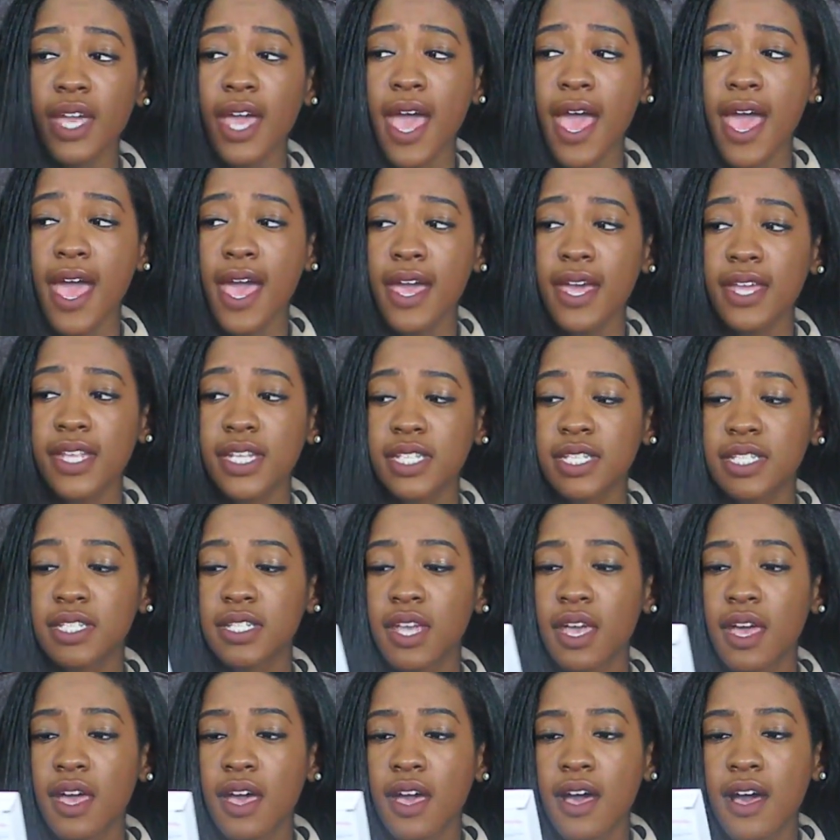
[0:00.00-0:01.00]
And
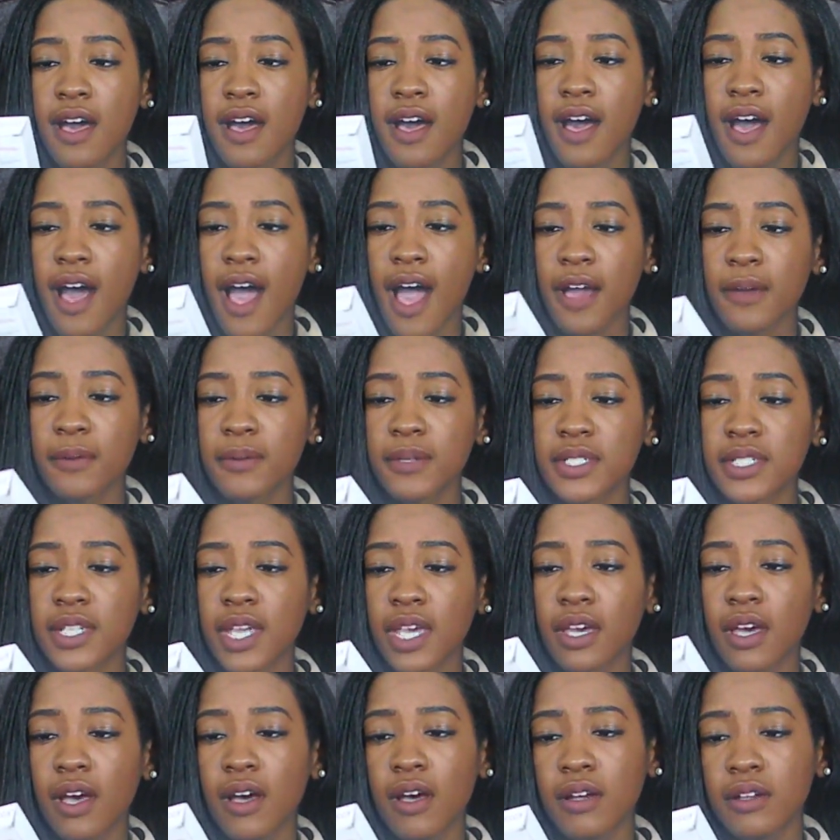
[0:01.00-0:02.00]
I was
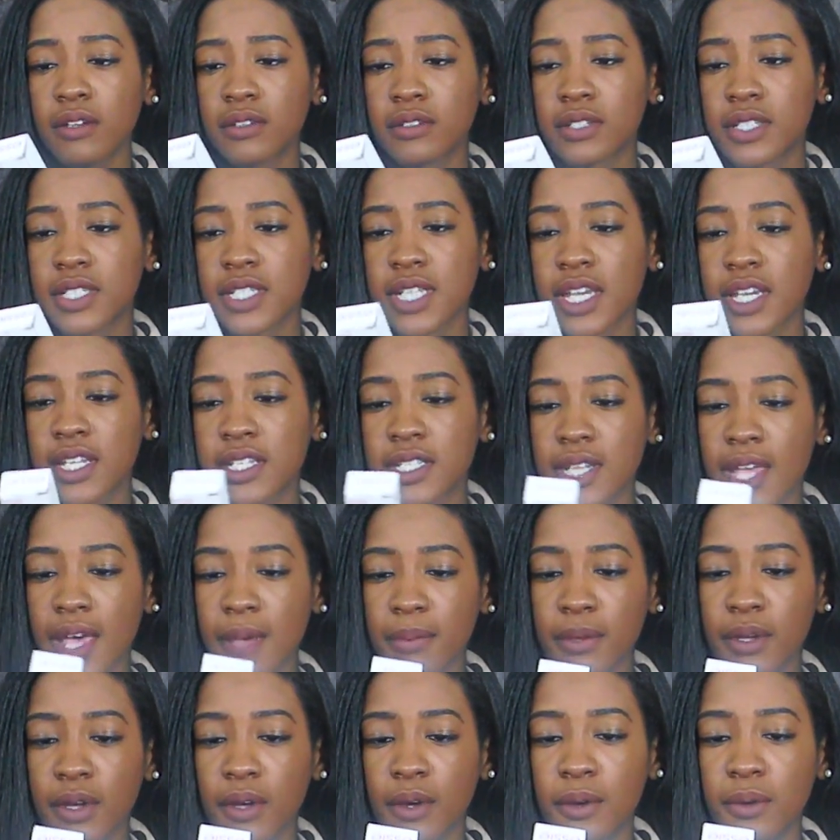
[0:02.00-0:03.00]
like, oh, it's like a
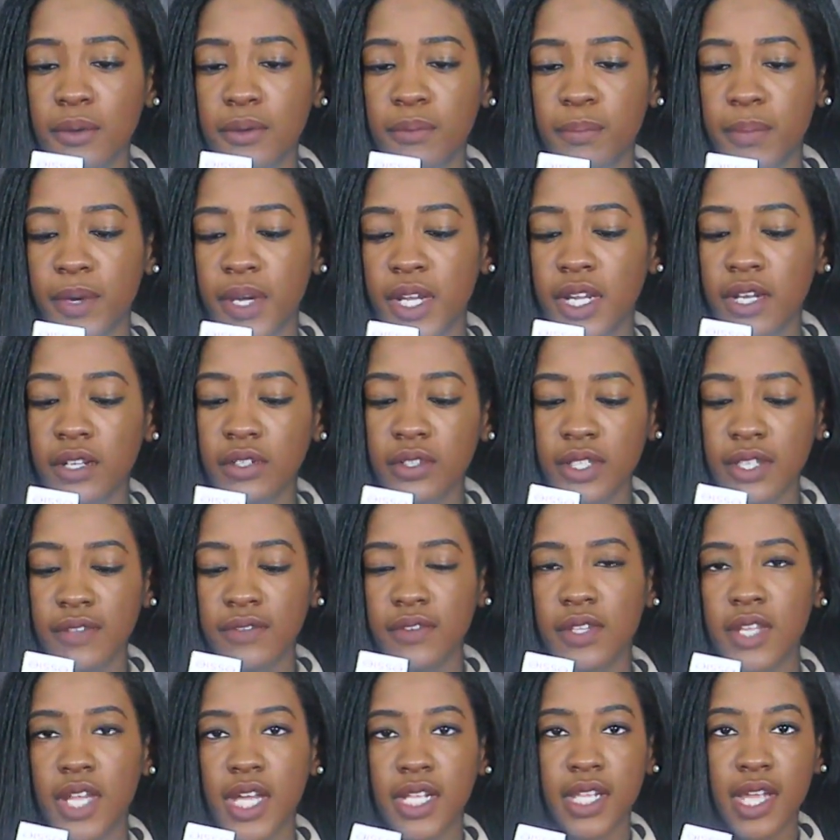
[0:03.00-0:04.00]
top coat, but it'll give
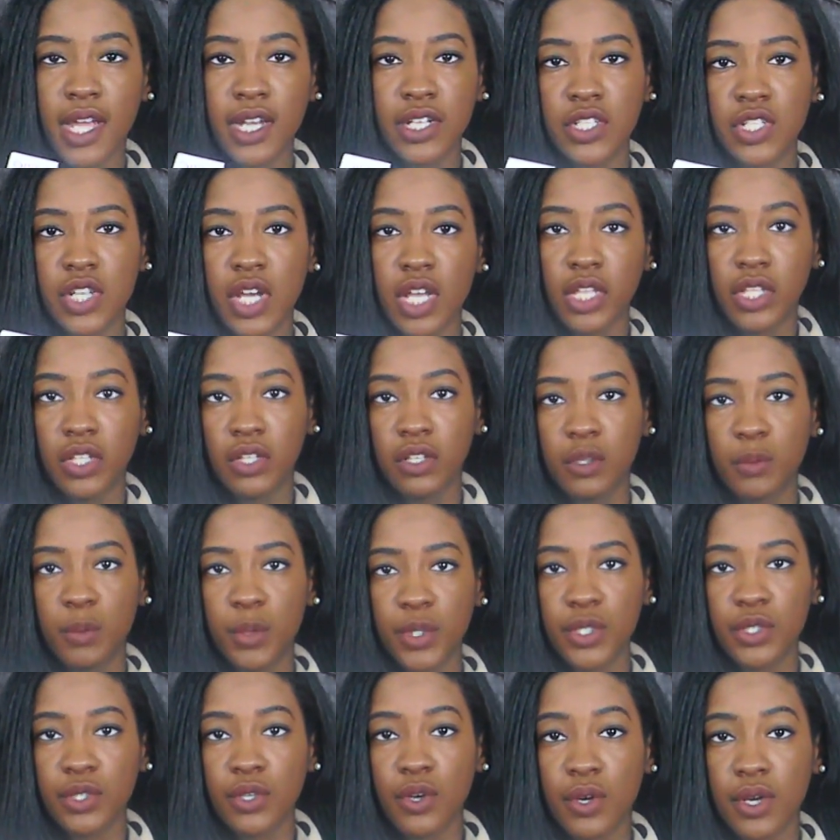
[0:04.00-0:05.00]
you like that gel look
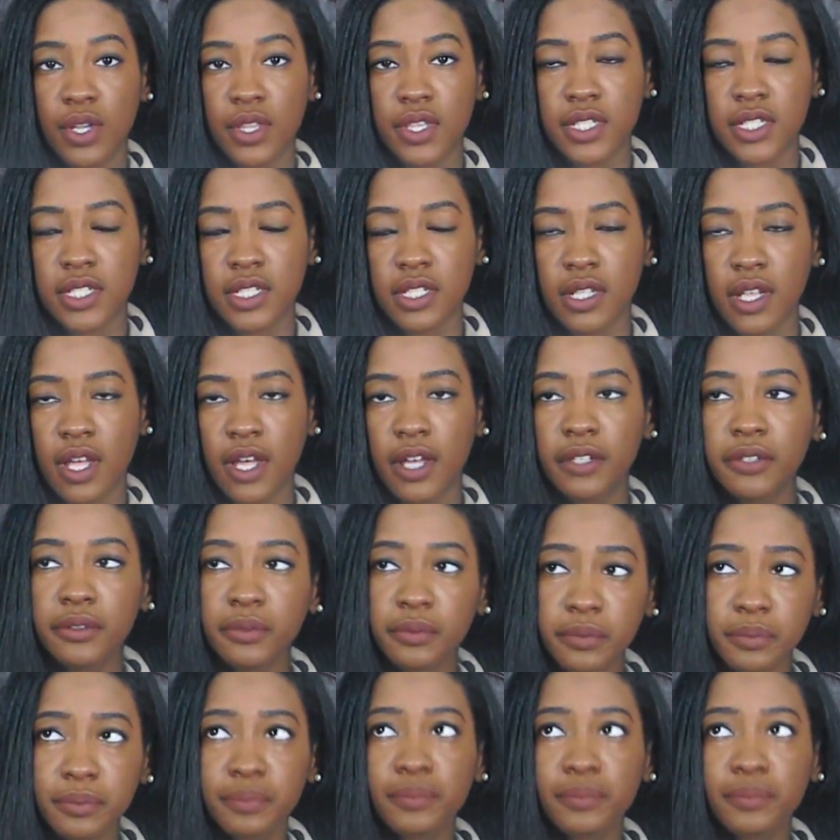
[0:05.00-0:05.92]
when you go to the salon.